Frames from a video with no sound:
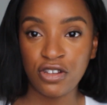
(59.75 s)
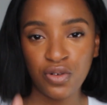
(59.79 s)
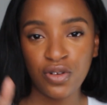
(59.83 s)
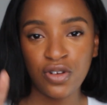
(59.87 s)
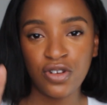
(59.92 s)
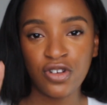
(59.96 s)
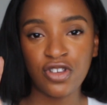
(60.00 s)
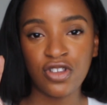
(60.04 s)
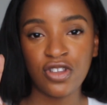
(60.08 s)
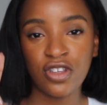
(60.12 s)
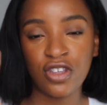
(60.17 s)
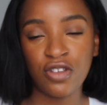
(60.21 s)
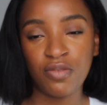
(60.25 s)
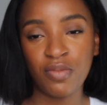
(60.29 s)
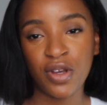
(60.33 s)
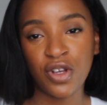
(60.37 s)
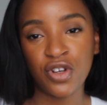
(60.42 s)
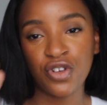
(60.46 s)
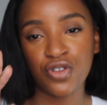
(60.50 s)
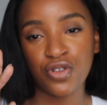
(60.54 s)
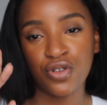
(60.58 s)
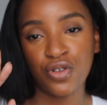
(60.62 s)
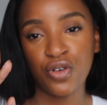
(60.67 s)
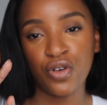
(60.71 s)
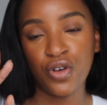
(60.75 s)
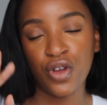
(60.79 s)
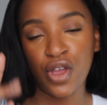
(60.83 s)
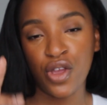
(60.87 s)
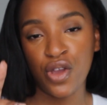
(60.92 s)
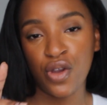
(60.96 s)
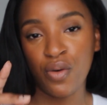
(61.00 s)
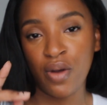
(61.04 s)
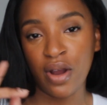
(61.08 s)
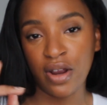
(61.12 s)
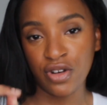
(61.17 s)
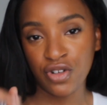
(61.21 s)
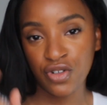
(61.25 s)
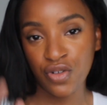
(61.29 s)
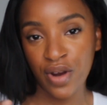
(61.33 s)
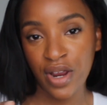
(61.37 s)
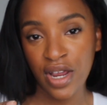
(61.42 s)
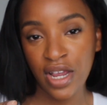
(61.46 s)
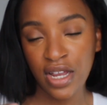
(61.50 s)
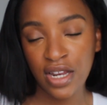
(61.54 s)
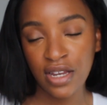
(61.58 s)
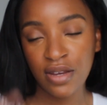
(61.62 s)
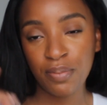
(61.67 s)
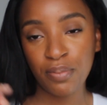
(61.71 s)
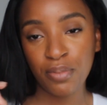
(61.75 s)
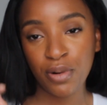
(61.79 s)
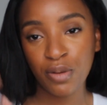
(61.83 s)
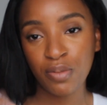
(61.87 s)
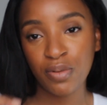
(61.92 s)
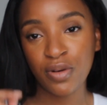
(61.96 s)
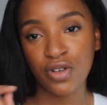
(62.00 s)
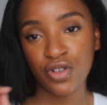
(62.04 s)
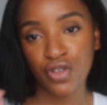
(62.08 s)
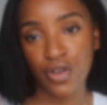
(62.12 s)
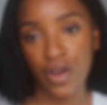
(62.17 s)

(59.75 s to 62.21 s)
You just need to make sure you are trained, proper